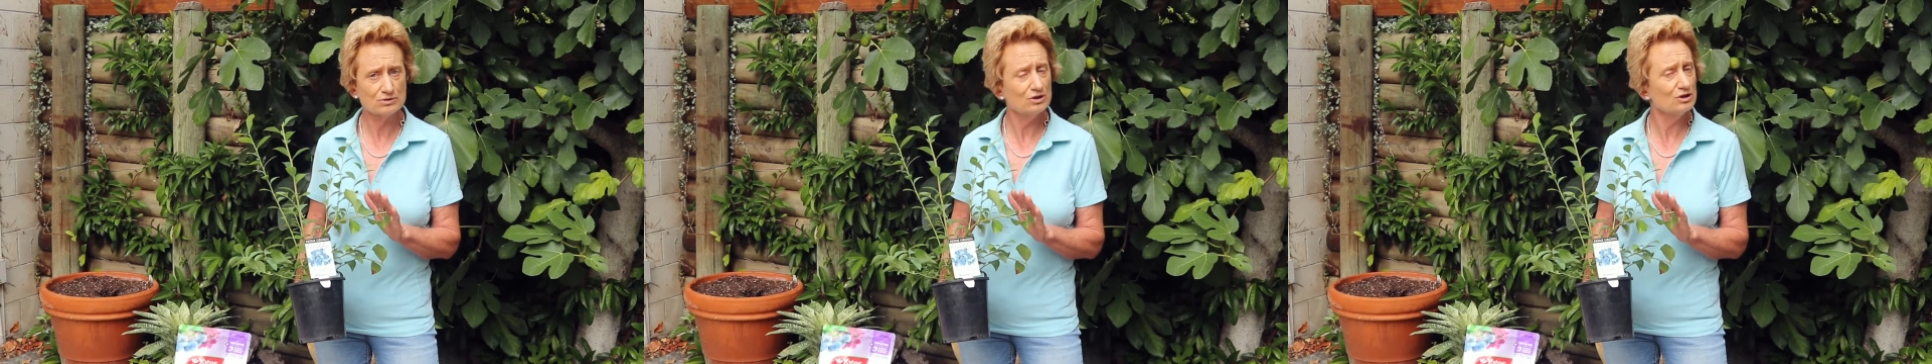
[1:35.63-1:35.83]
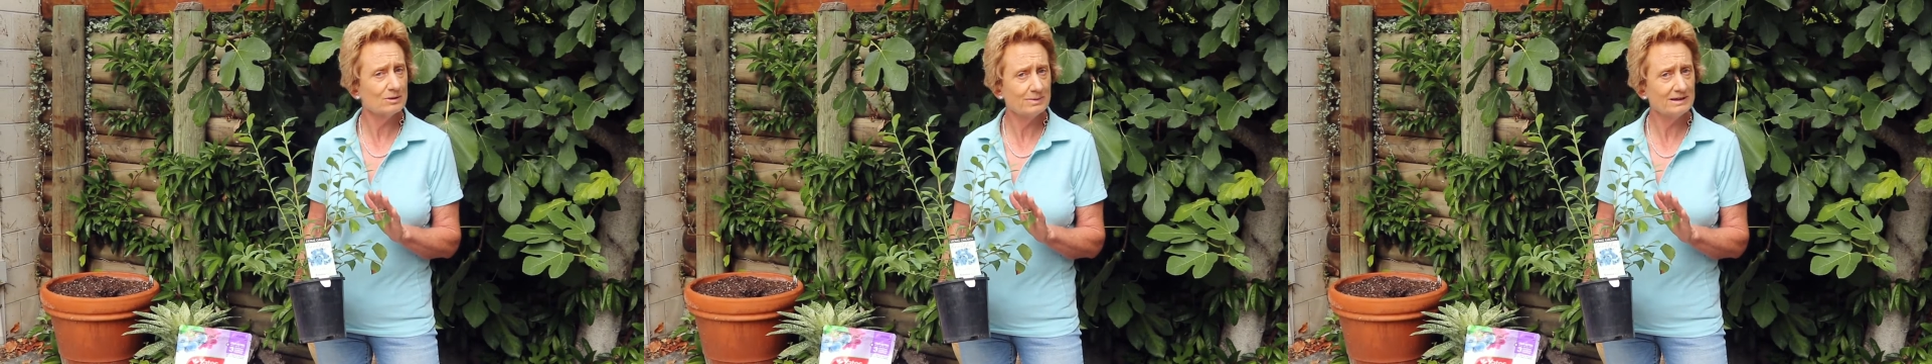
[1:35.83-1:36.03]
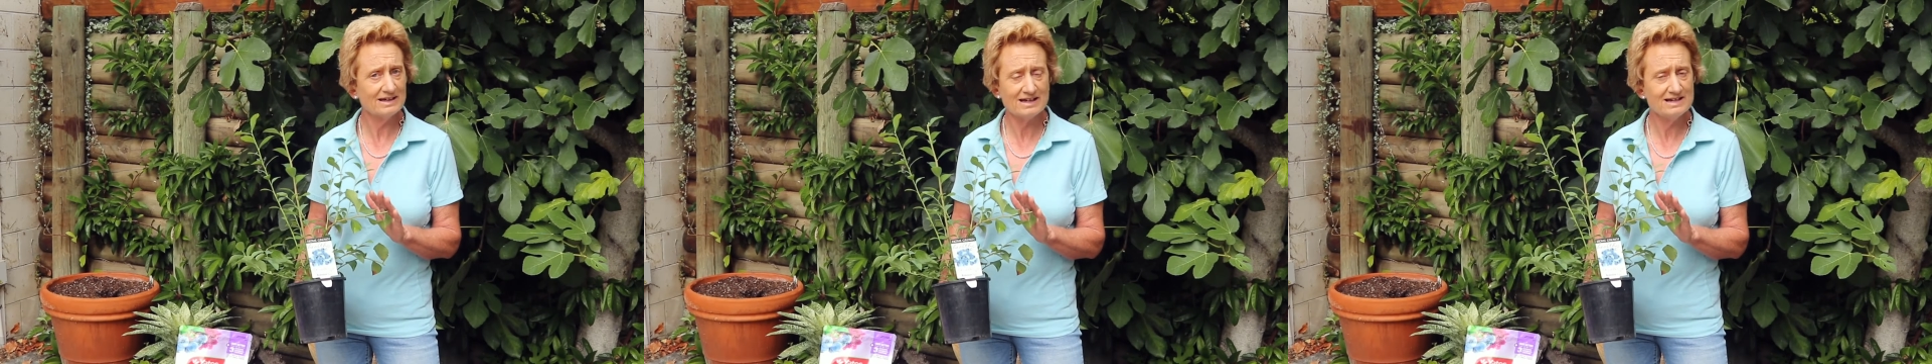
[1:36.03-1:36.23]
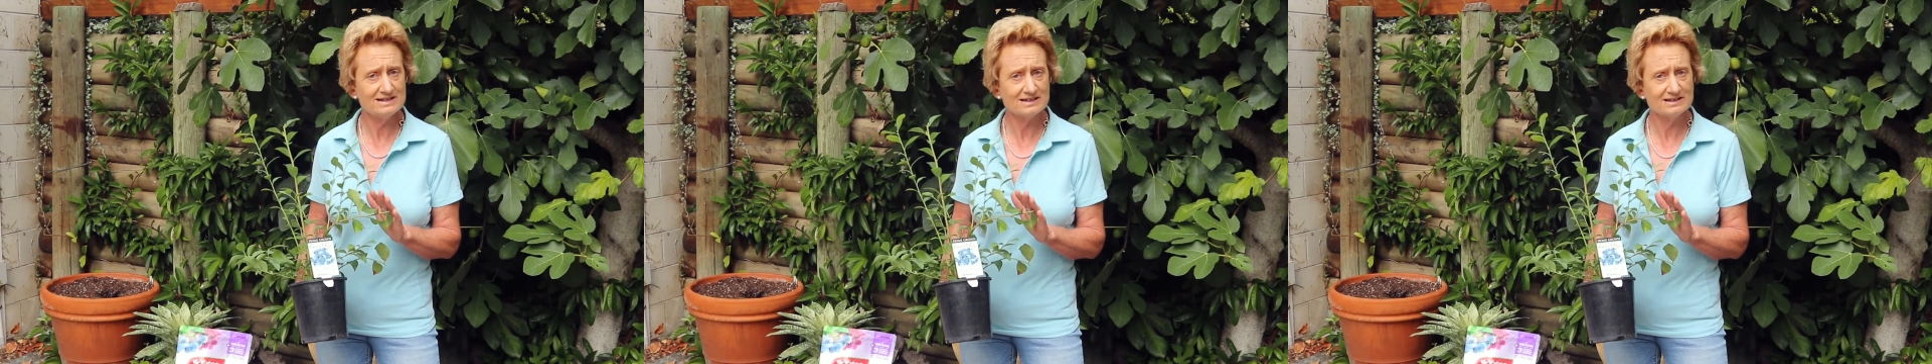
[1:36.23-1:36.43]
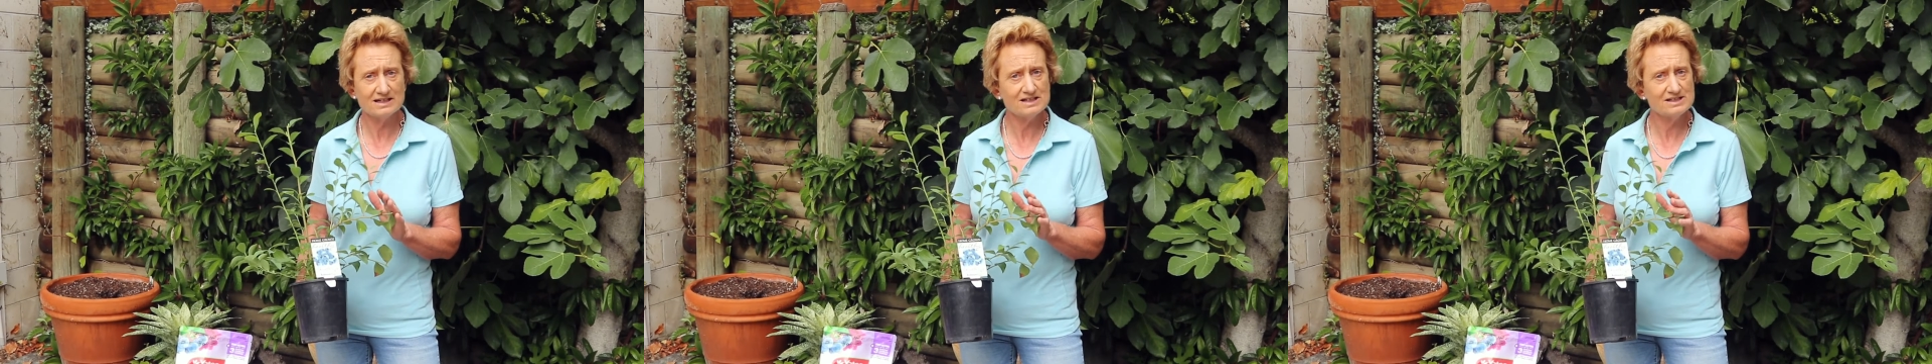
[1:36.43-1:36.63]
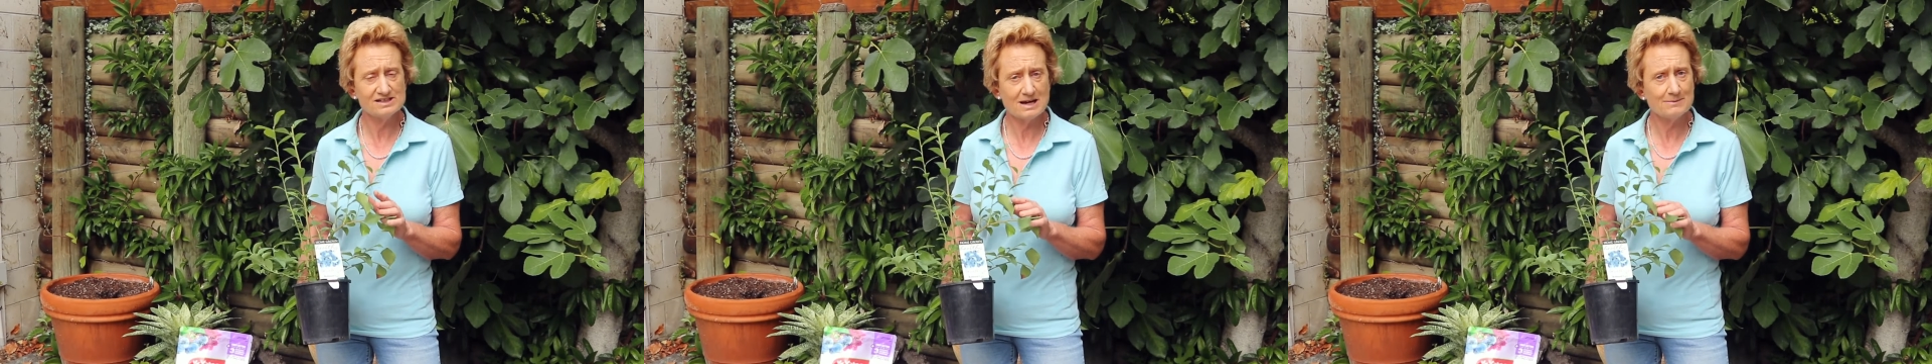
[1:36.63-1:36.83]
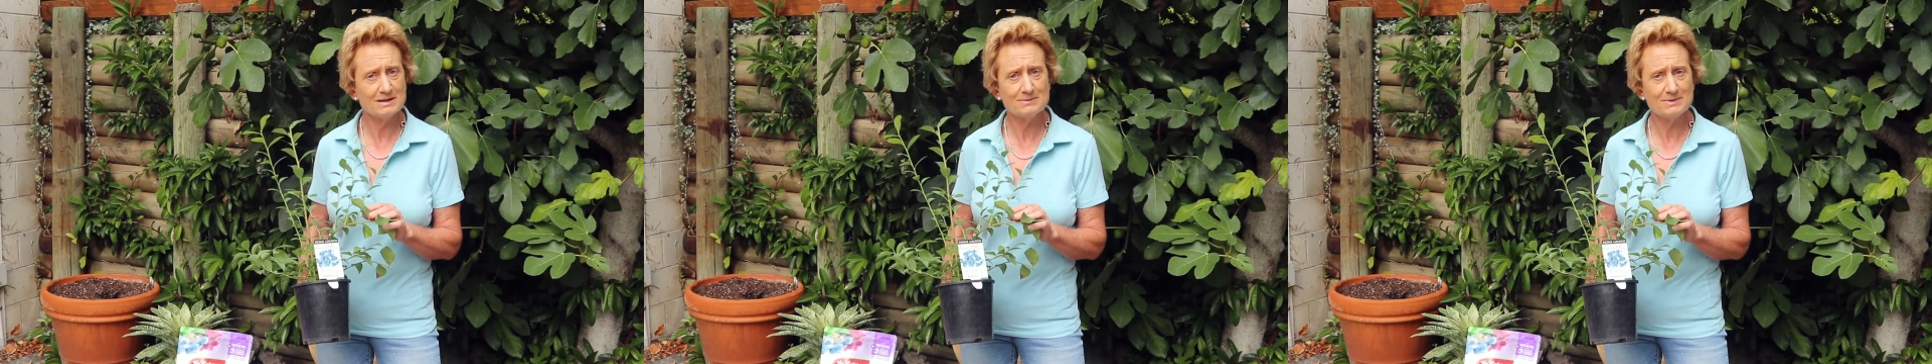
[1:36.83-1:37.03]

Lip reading: you could be eating these yummy